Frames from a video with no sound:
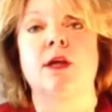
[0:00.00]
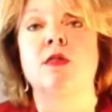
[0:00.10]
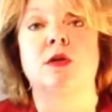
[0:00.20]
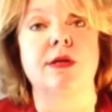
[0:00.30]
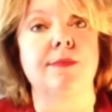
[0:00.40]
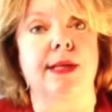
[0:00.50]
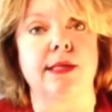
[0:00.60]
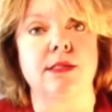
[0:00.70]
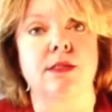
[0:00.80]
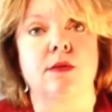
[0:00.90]
30
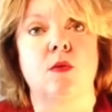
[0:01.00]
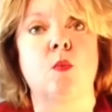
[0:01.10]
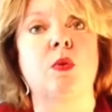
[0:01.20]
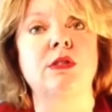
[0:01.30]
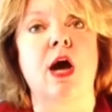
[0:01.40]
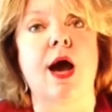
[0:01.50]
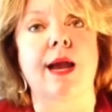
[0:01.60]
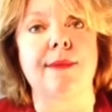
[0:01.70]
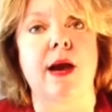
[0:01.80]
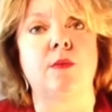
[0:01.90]
minutes, we'll talk
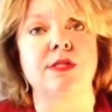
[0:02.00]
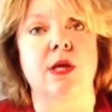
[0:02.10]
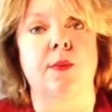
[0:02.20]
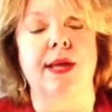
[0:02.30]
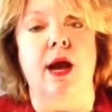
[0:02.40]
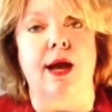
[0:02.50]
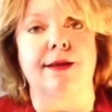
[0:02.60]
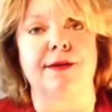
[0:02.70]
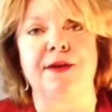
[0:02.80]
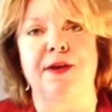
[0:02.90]
about what's going
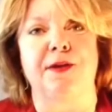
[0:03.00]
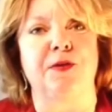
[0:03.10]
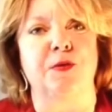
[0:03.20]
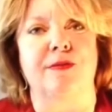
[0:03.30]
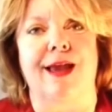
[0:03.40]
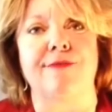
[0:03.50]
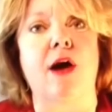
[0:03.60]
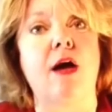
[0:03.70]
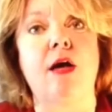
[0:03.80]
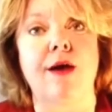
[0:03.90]
on in your life.
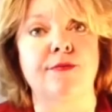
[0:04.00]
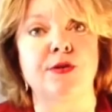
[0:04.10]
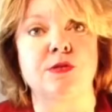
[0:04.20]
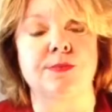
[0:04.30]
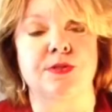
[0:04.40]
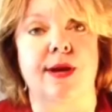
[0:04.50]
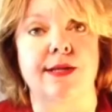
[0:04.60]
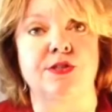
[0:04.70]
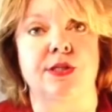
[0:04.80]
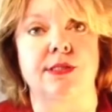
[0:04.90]
I'll offer you some
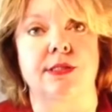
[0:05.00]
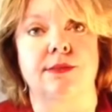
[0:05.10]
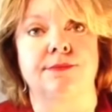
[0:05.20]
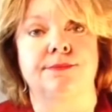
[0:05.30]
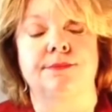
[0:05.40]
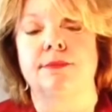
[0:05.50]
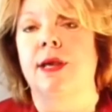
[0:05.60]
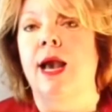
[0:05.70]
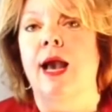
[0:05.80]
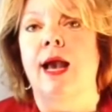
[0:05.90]
strategies.
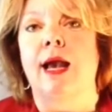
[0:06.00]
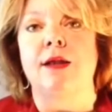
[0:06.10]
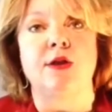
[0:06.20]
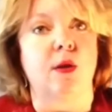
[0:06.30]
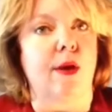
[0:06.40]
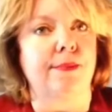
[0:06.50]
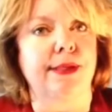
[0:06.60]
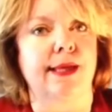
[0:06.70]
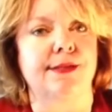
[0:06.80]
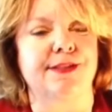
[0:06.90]
No
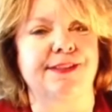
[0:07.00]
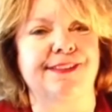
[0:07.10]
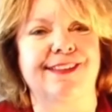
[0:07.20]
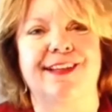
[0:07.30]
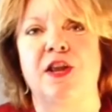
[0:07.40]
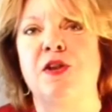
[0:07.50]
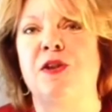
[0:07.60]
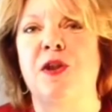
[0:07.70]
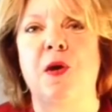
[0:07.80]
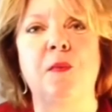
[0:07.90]
obligation,
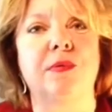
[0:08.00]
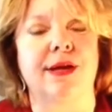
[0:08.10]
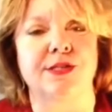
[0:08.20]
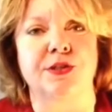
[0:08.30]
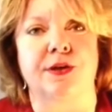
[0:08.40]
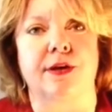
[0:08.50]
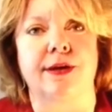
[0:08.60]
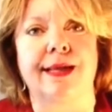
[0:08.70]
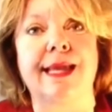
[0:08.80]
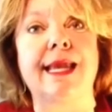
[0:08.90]
no pressure.
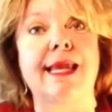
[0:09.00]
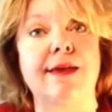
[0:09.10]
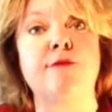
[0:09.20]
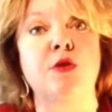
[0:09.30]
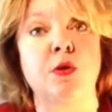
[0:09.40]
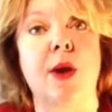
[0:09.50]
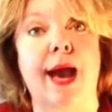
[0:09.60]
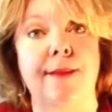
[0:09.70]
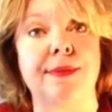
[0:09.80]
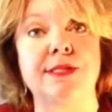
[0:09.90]
If you
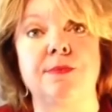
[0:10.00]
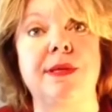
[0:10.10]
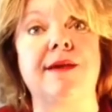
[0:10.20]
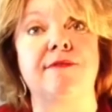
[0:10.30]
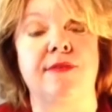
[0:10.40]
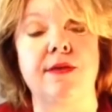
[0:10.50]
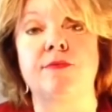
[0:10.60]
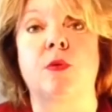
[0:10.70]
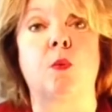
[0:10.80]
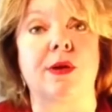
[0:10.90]
happen to be a fit
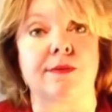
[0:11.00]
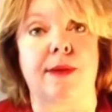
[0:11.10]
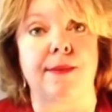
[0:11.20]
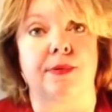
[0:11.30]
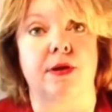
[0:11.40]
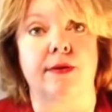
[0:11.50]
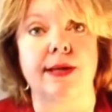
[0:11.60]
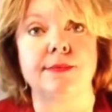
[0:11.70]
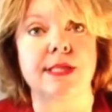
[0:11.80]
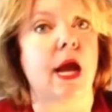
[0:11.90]
for one of my
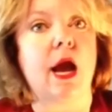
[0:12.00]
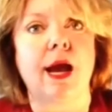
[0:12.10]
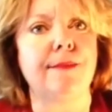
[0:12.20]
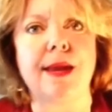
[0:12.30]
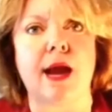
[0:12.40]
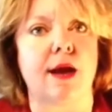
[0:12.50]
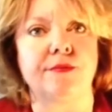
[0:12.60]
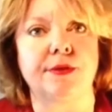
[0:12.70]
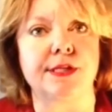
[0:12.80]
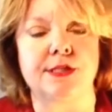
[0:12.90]
programs, I may
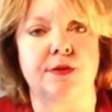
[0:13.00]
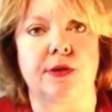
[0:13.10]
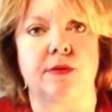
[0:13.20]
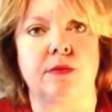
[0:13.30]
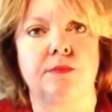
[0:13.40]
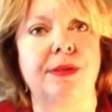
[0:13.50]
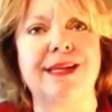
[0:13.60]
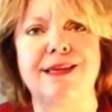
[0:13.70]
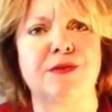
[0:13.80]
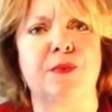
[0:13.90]
offer it to you. But
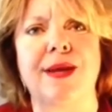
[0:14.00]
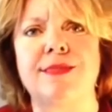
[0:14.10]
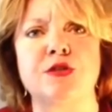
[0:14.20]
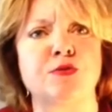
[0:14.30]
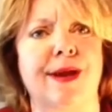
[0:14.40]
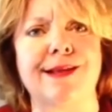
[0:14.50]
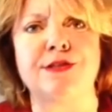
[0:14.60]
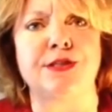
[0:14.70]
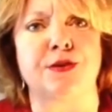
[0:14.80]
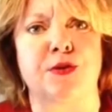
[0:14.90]
either way, the
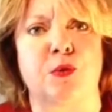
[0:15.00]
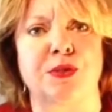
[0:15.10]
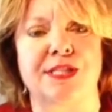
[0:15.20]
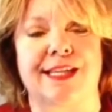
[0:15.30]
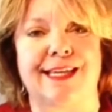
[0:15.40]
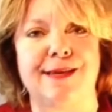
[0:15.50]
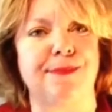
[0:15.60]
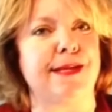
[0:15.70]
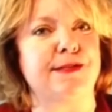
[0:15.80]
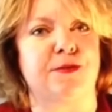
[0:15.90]
strategies are yours to
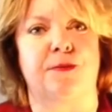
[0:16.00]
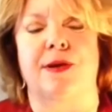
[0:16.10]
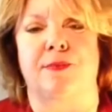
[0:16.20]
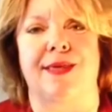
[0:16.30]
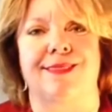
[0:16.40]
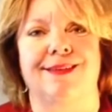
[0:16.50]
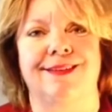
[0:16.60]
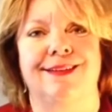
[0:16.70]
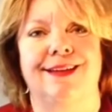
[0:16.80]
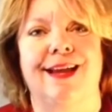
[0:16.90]
keep and to run with.
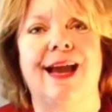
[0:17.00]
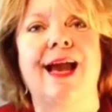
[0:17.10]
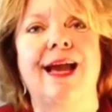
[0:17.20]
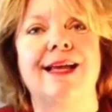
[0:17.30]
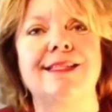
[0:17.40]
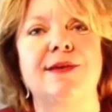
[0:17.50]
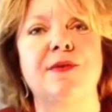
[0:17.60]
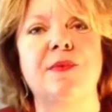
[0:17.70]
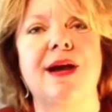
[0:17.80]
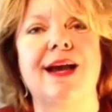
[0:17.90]

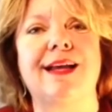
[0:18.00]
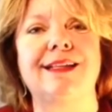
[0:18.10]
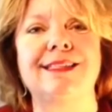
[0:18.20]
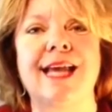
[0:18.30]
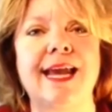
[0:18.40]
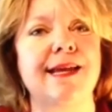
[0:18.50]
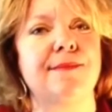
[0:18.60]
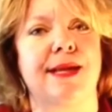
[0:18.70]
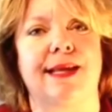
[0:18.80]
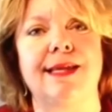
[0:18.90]
So take a
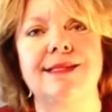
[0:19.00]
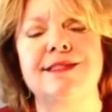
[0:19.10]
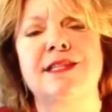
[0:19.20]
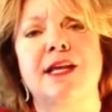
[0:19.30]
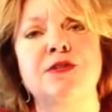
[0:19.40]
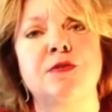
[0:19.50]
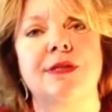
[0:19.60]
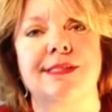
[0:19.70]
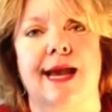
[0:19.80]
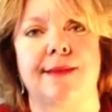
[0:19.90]
minute, schedule
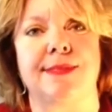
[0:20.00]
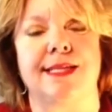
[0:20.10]
a time